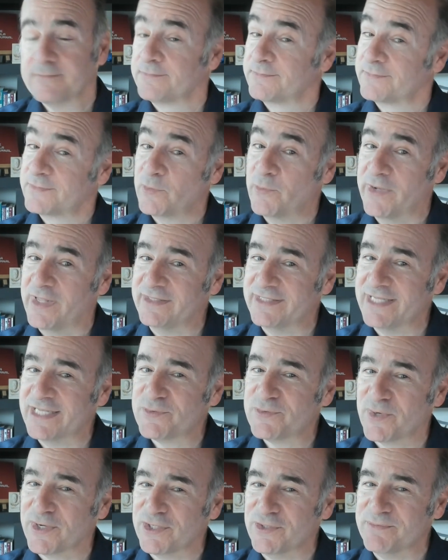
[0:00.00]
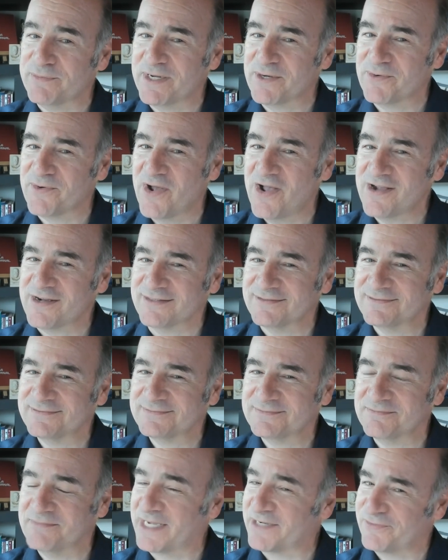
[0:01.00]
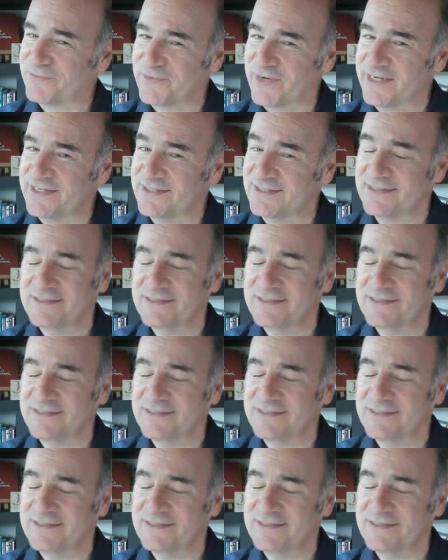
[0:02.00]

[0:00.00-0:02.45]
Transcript: Well, that's where you'd be wrong, my friend.